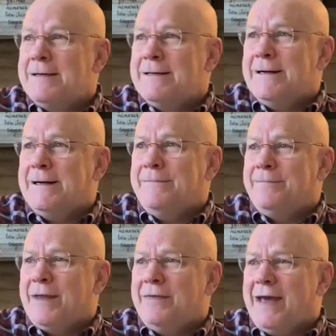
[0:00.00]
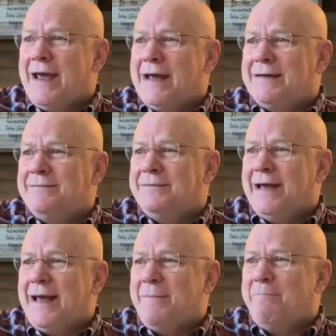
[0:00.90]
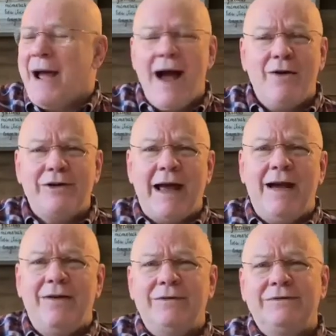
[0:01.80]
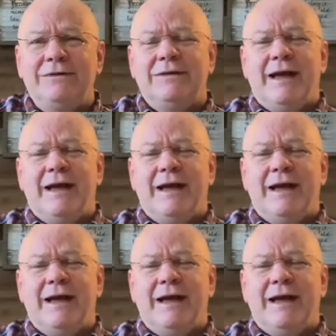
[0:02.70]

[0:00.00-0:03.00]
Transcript: and they had bowed down,